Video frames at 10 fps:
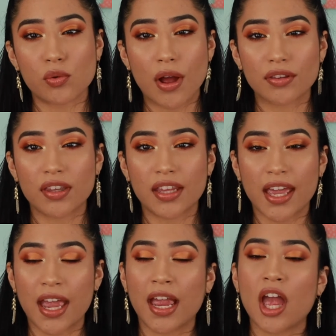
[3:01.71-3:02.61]
throughout the
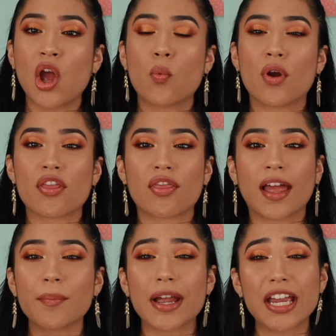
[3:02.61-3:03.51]
day with
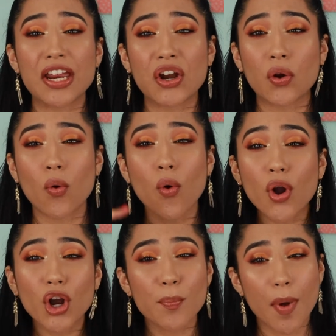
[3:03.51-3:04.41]
like my inner
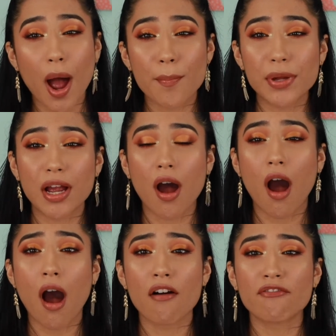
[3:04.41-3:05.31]
corner popping
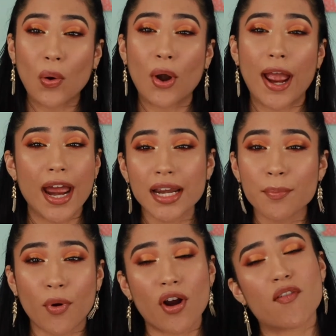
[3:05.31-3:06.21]
off or any
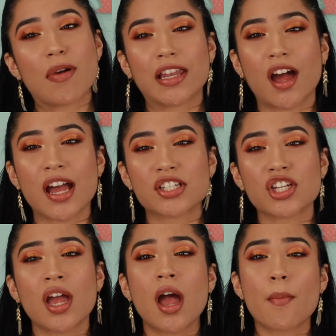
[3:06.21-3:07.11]
part of my lash
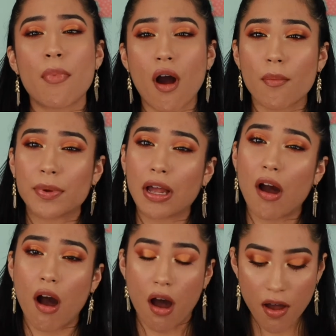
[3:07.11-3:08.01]
popping
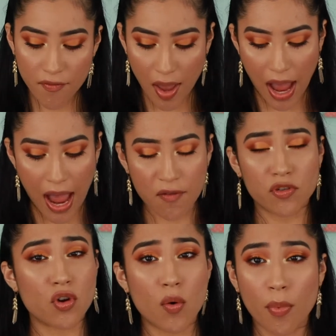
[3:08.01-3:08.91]
off. I
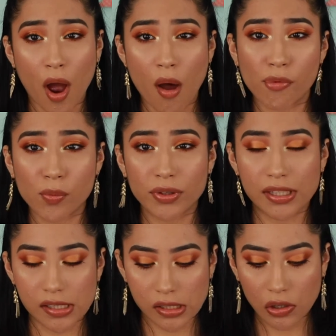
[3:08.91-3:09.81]
have no problem with
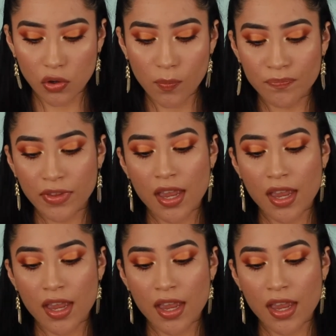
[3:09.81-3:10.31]
this glue,